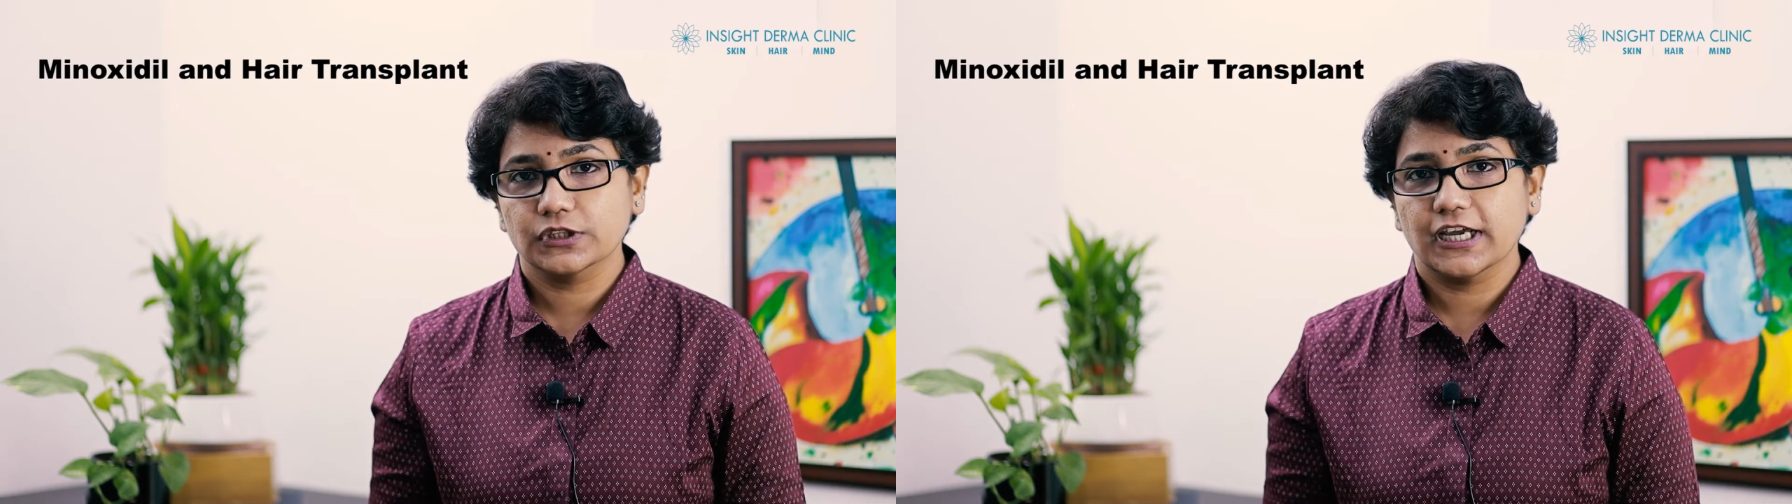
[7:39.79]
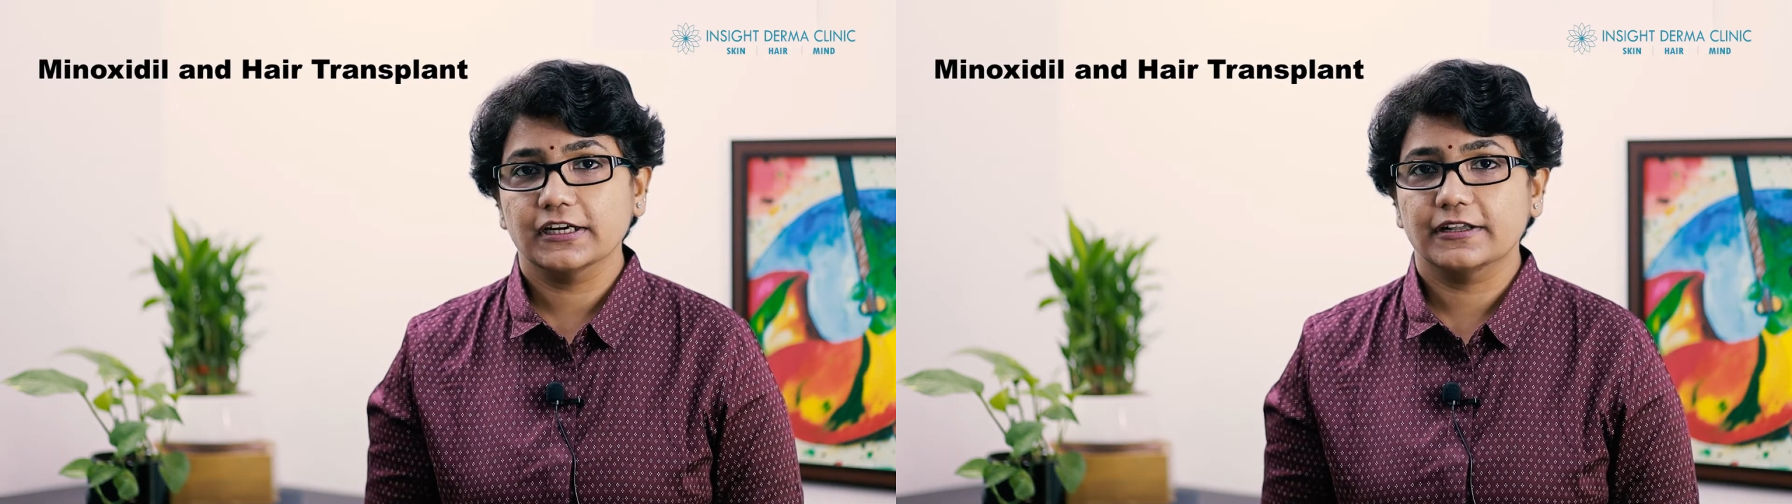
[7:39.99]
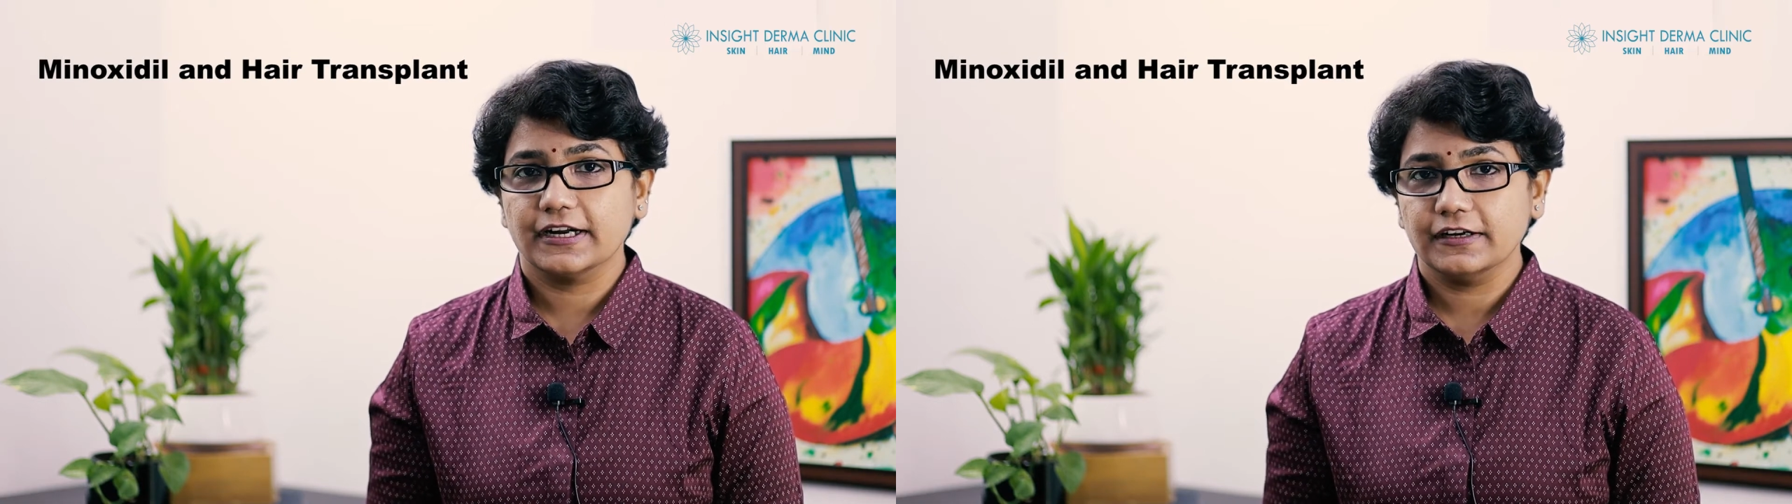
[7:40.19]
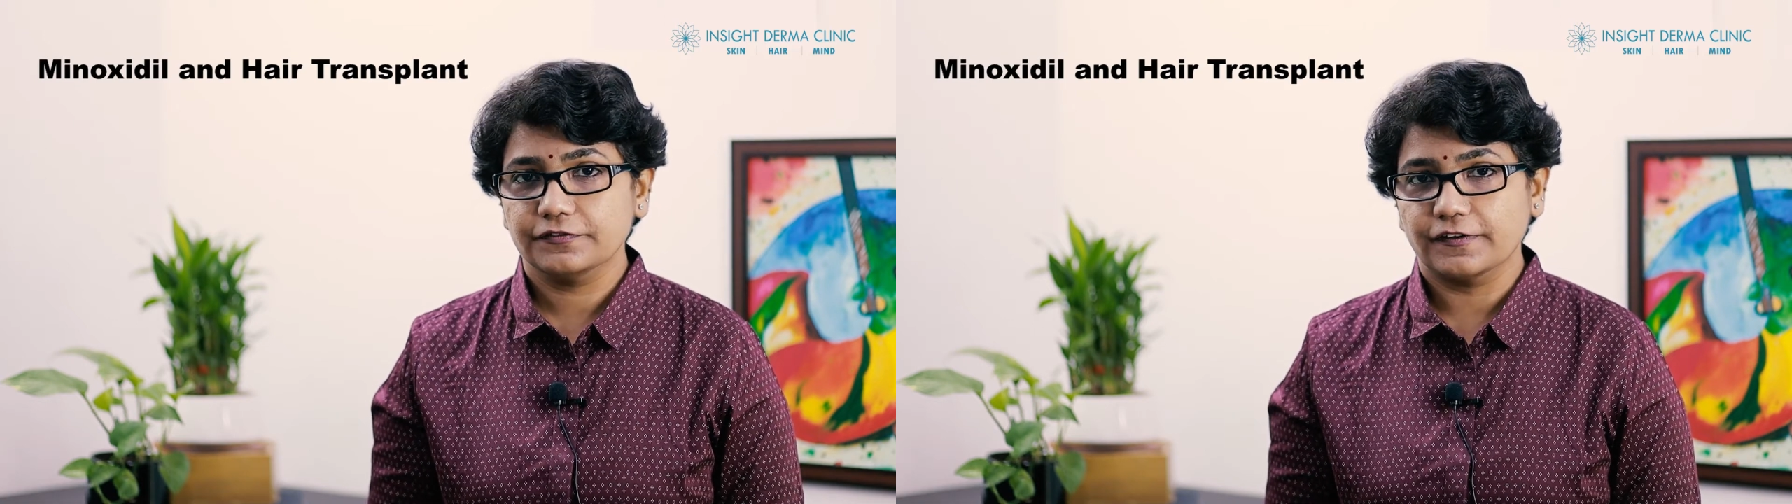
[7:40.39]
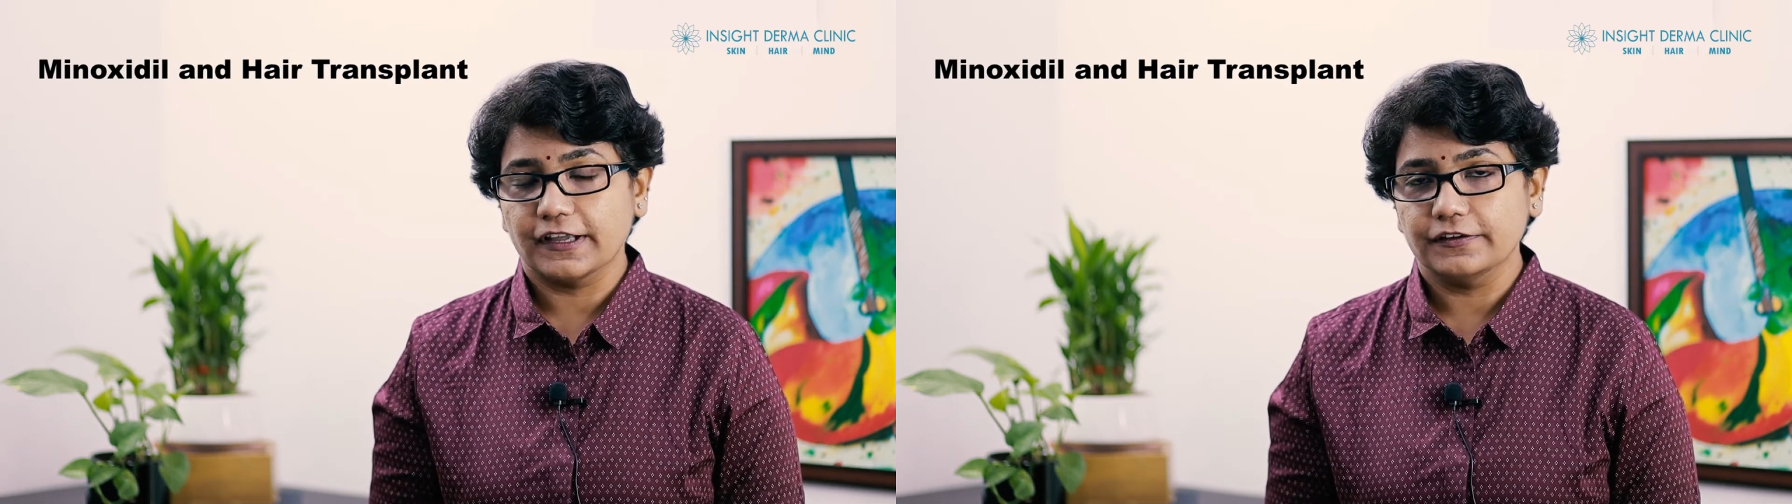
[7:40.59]
than grade
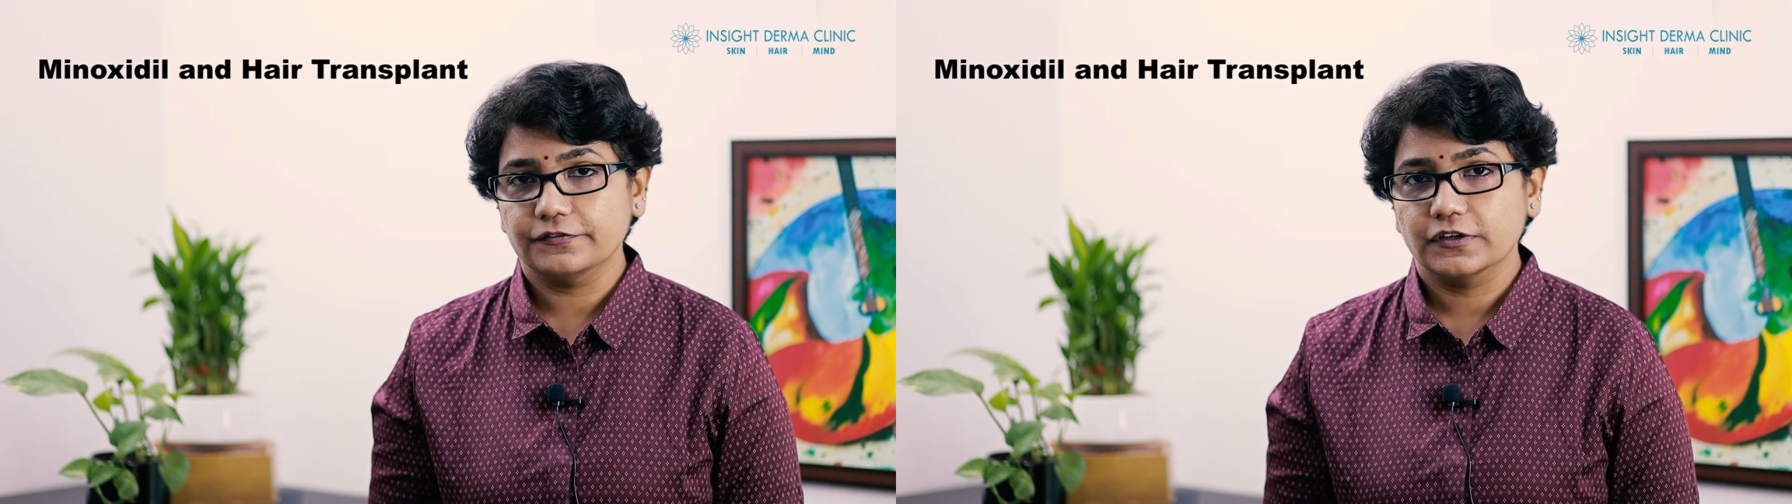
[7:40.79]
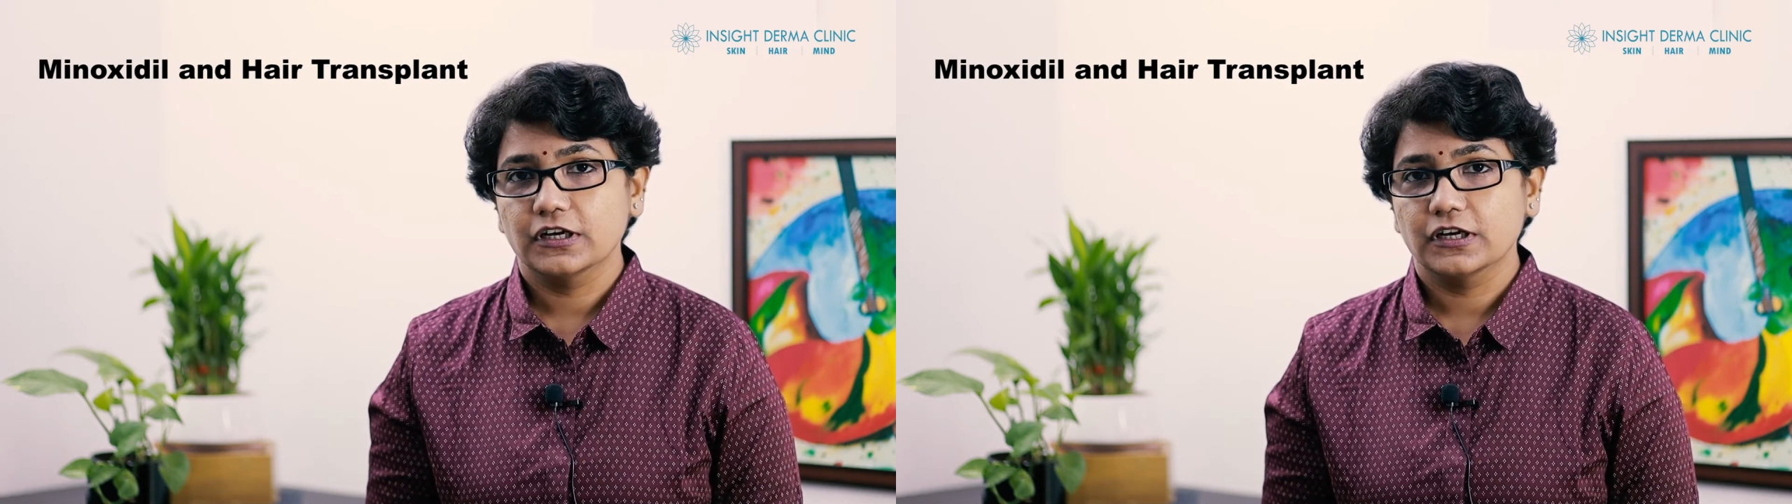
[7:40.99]
5,